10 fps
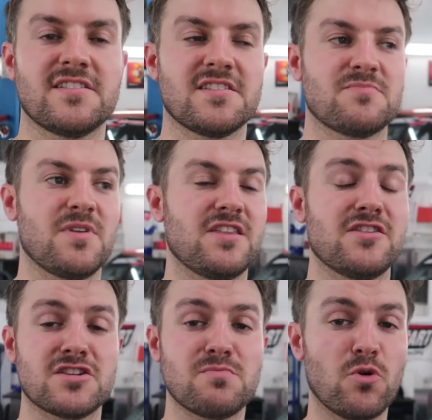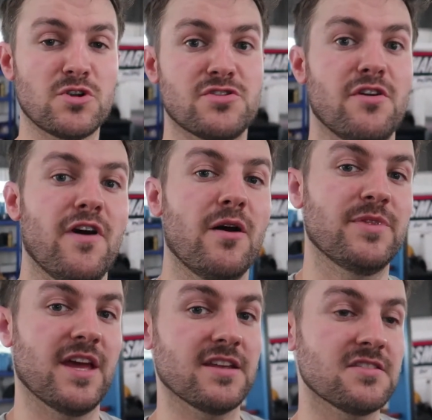This has been the smallest of
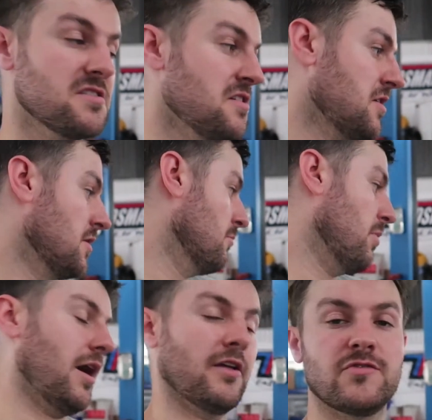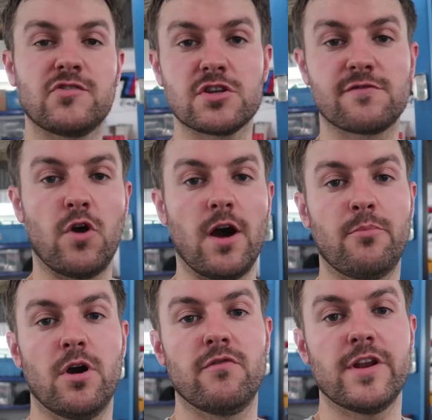updates, but just thought
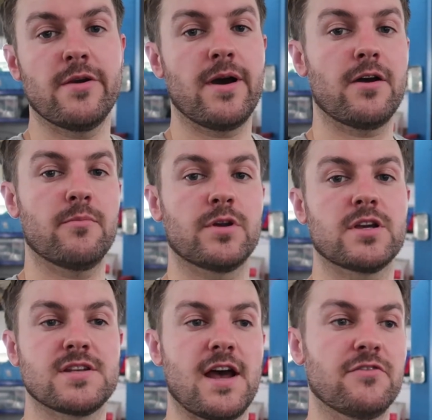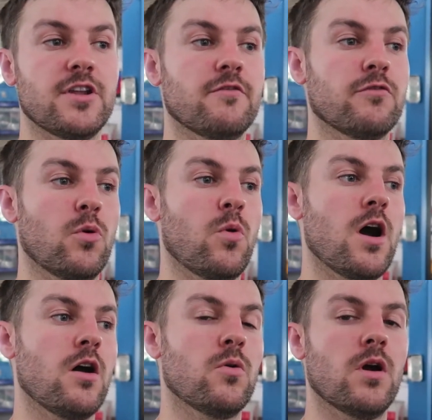I'd put a video out because I haven't done for a
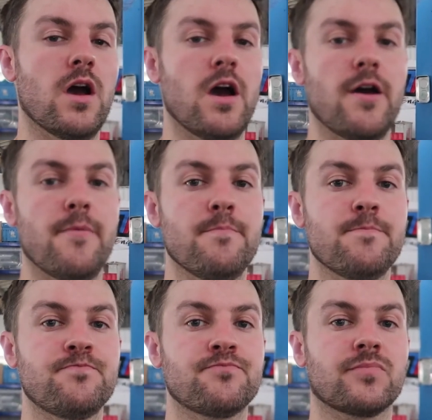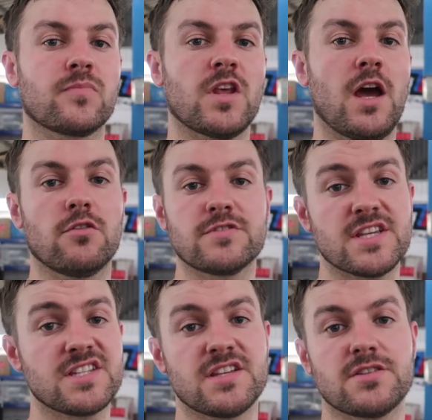while. And
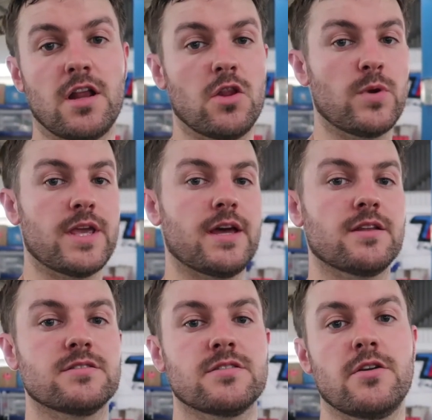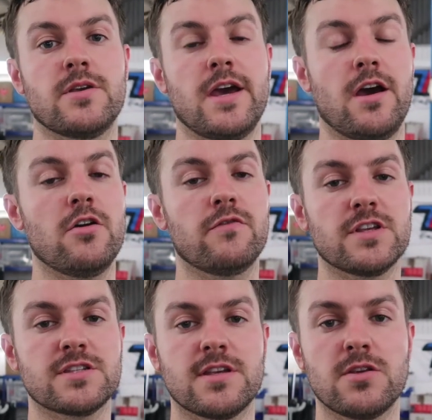obviously it's Teesside on the weekend, so yeah,
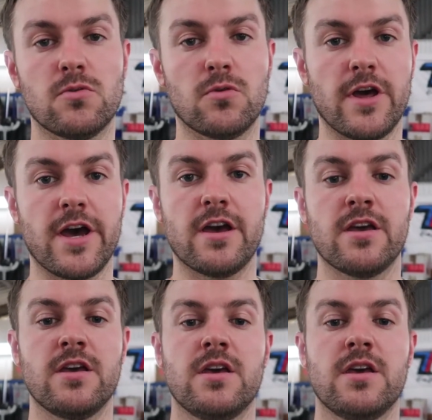hopefully see you all there.